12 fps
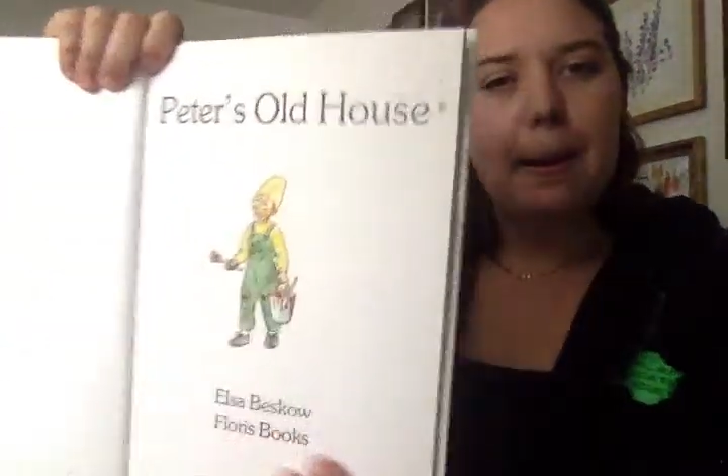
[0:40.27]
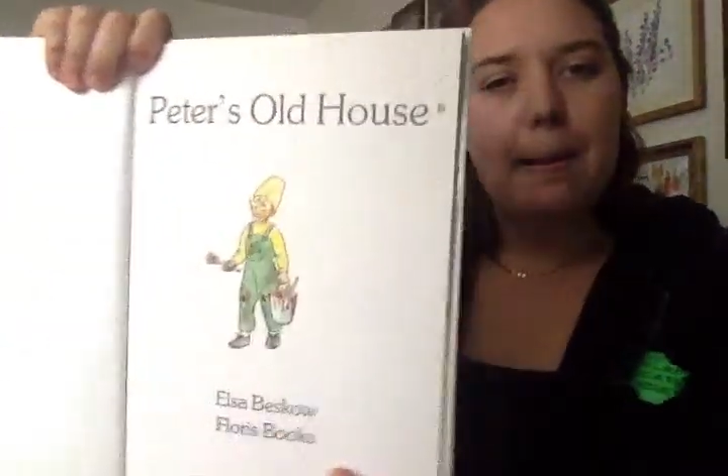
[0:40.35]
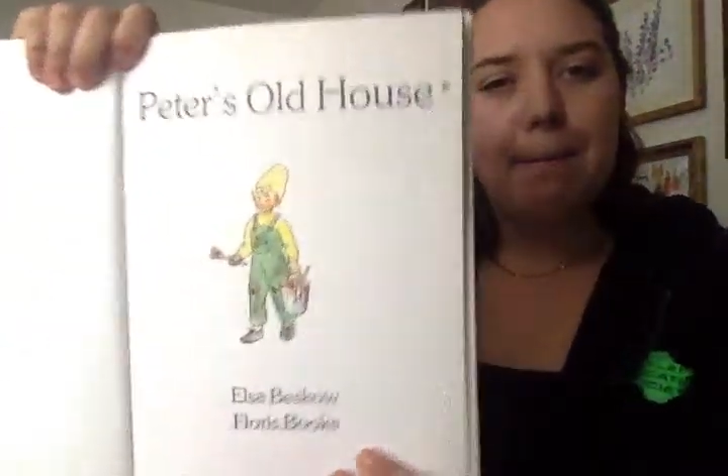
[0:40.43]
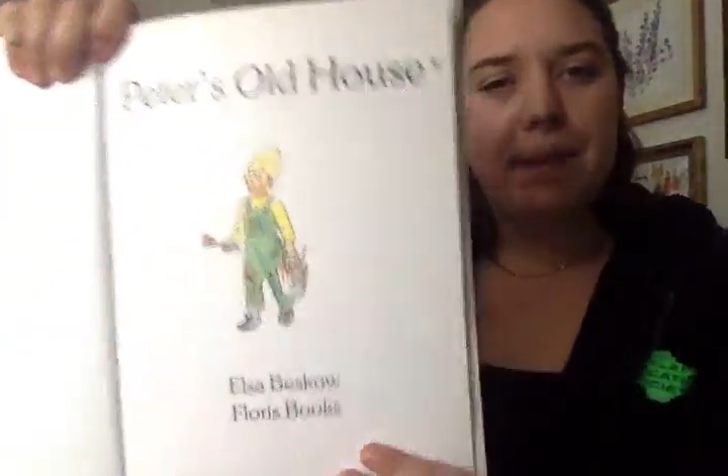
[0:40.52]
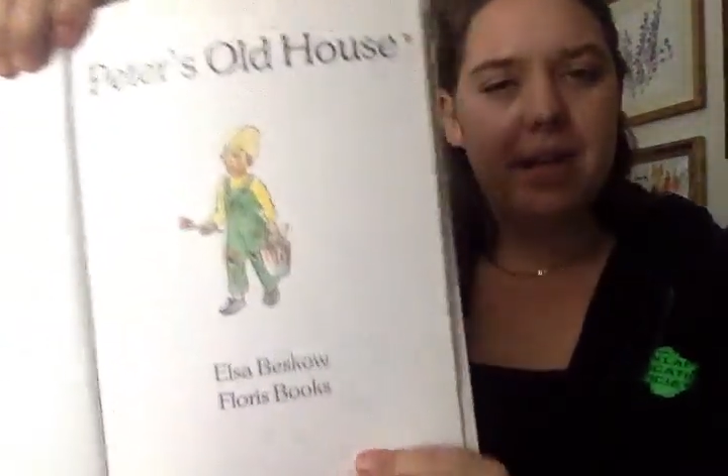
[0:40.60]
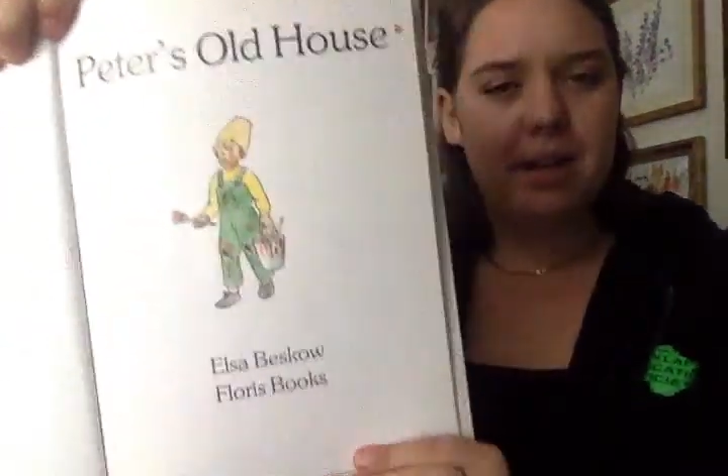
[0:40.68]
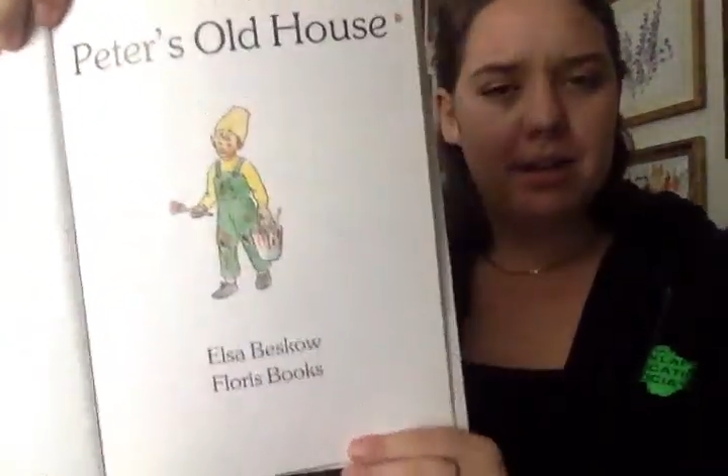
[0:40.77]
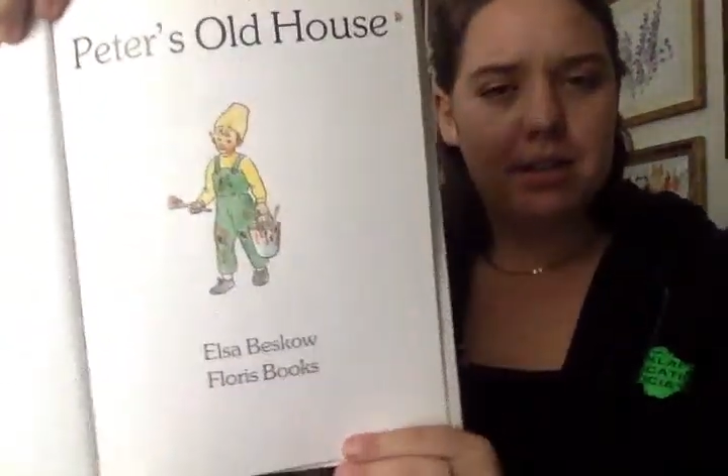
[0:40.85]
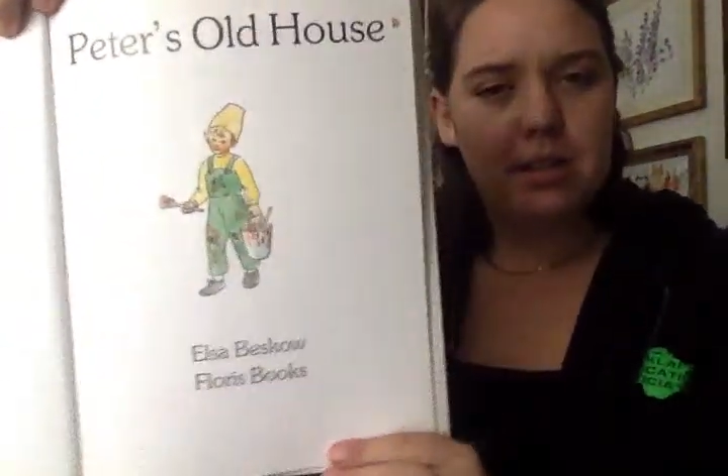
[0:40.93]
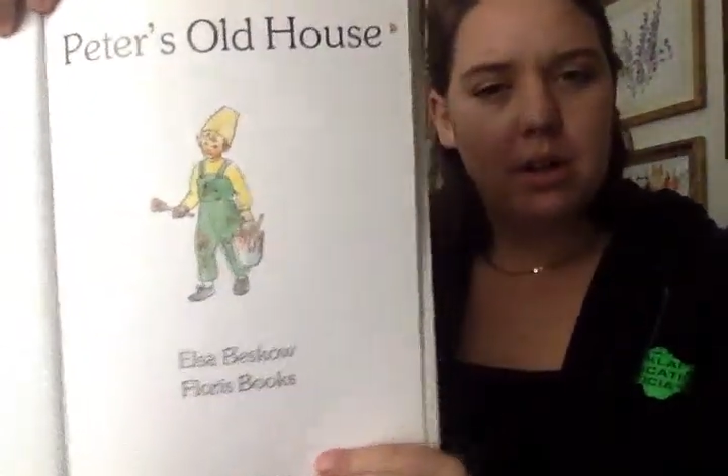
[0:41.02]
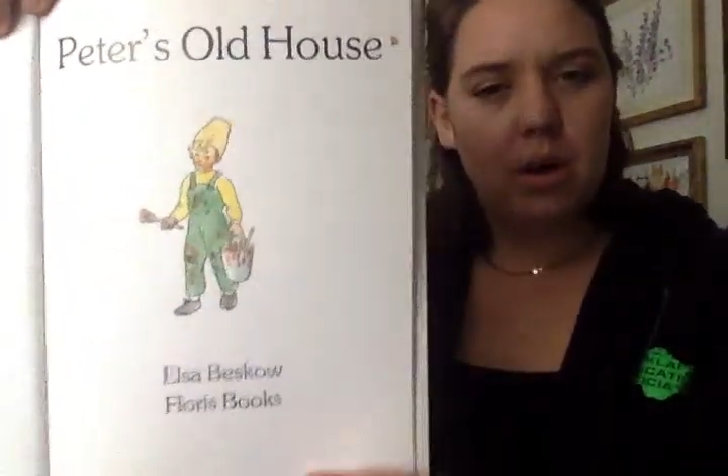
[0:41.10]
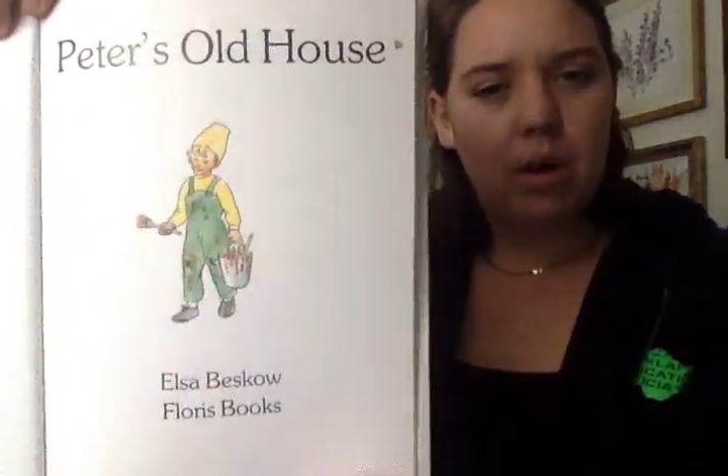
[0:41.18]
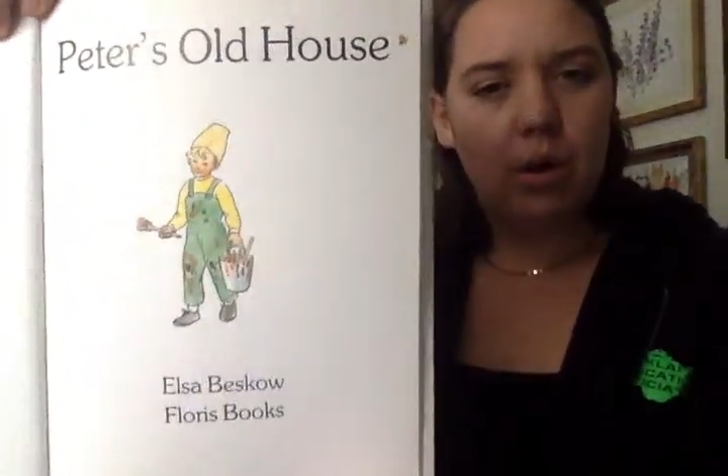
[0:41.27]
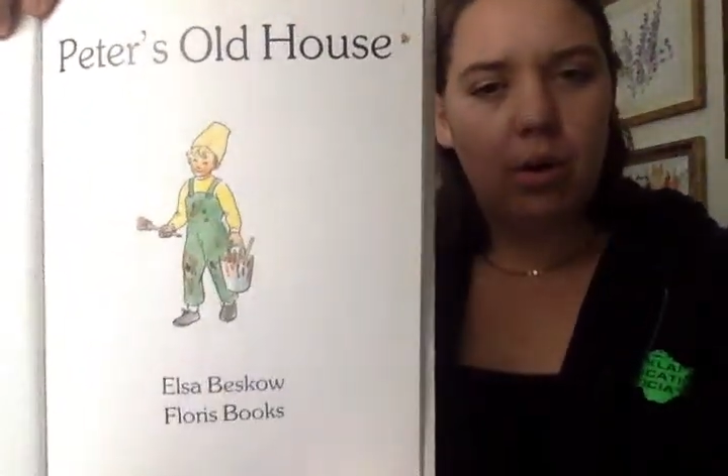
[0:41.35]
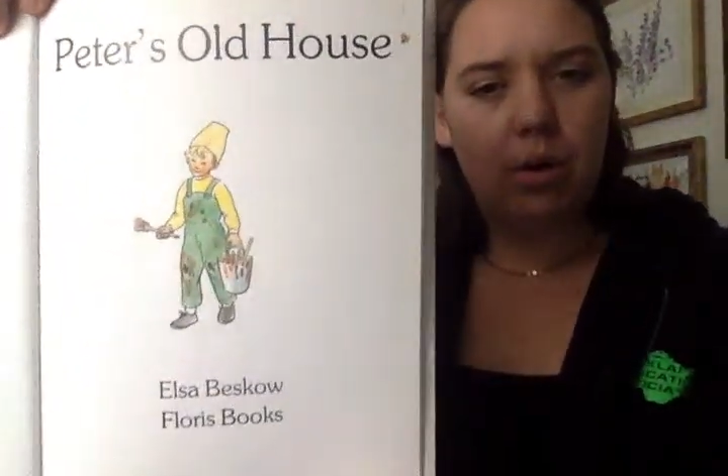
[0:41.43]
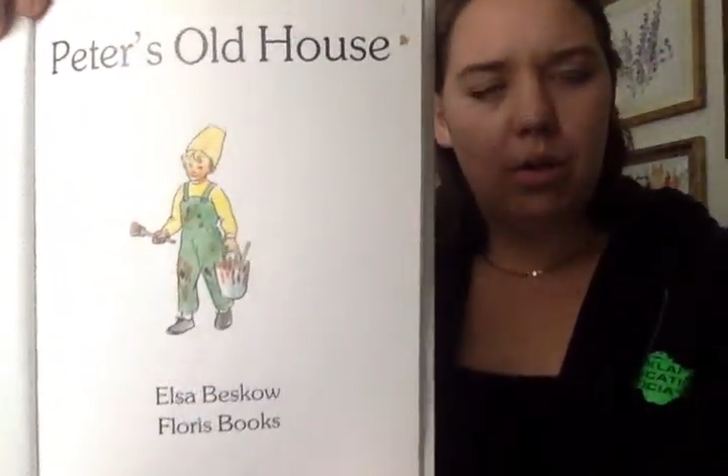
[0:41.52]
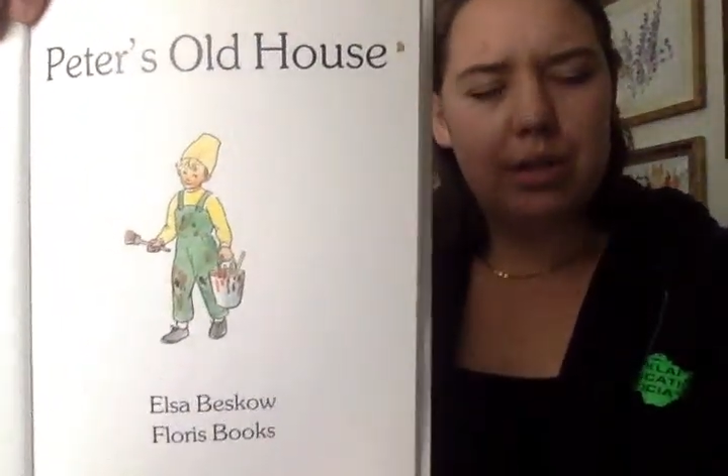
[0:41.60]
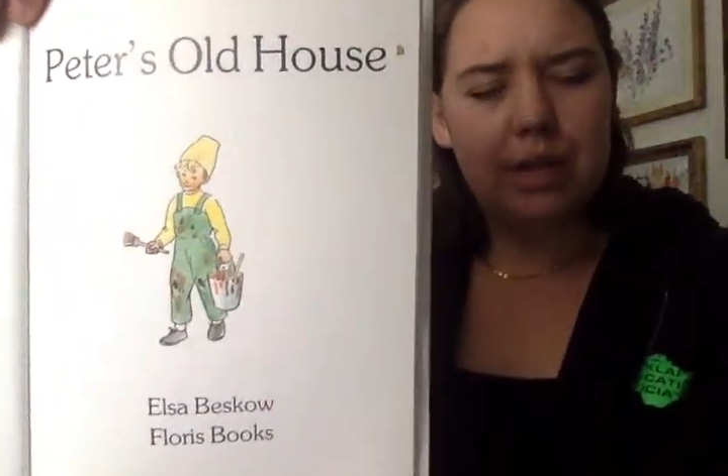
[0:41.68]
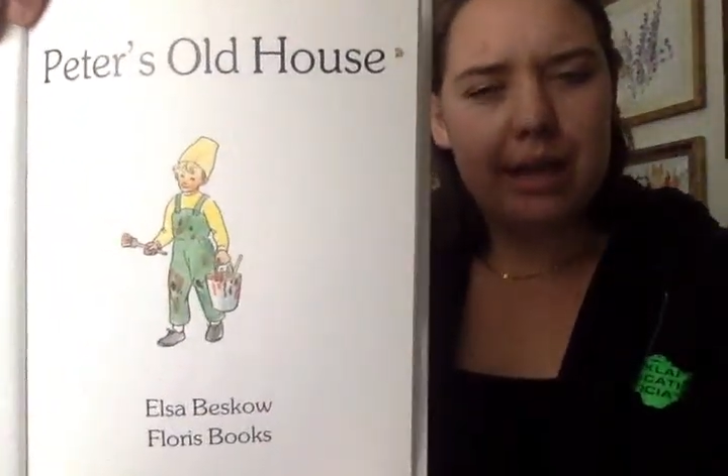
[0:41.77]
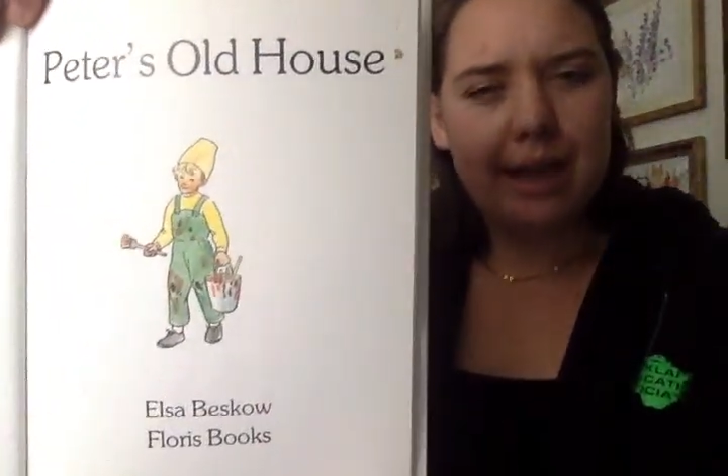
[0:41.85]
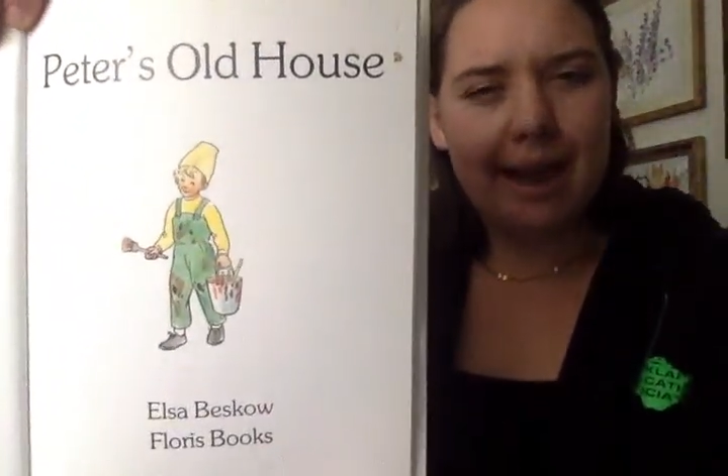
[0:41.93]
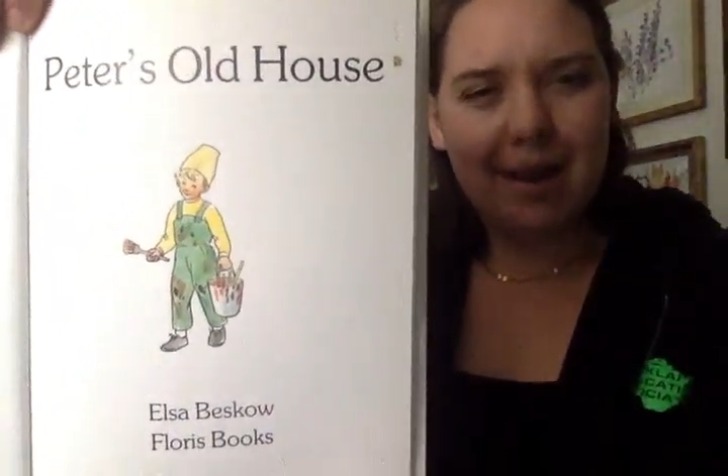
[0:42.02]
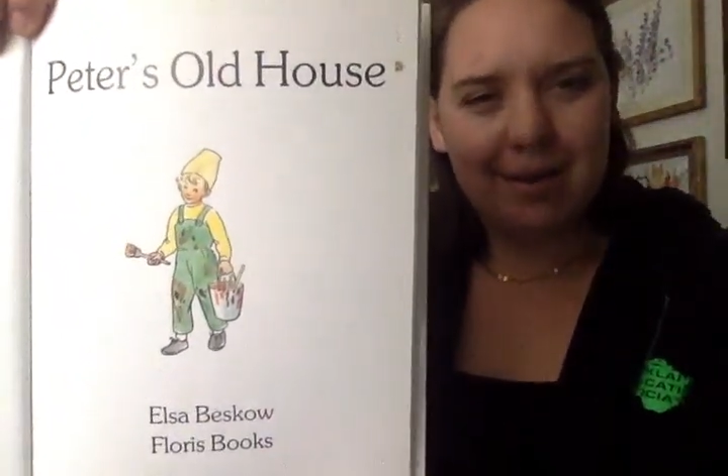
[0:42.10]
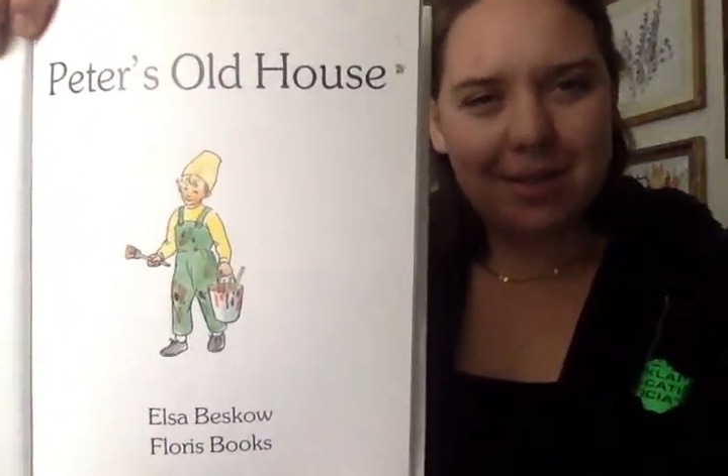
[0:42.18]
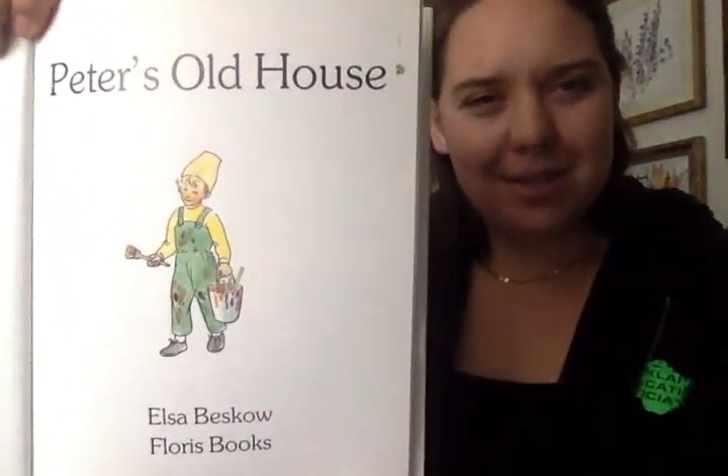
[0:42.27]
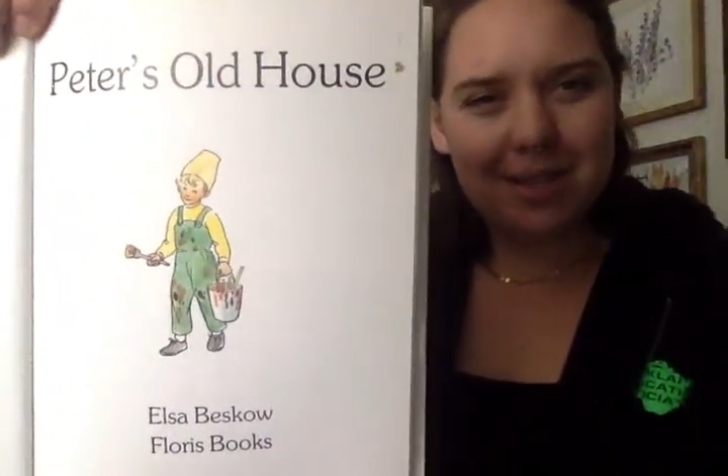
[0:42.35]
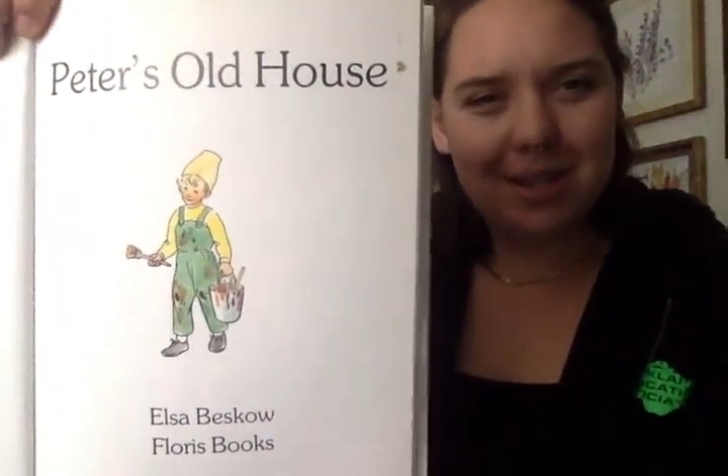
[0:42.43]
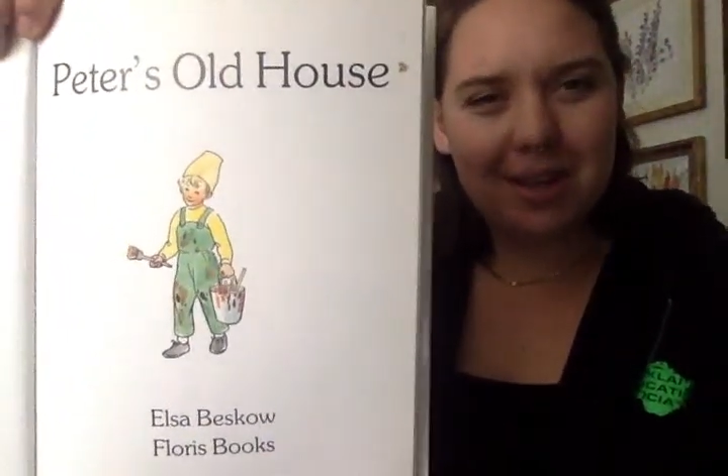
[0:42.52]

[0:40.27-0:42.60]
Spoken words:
Peter's Old House,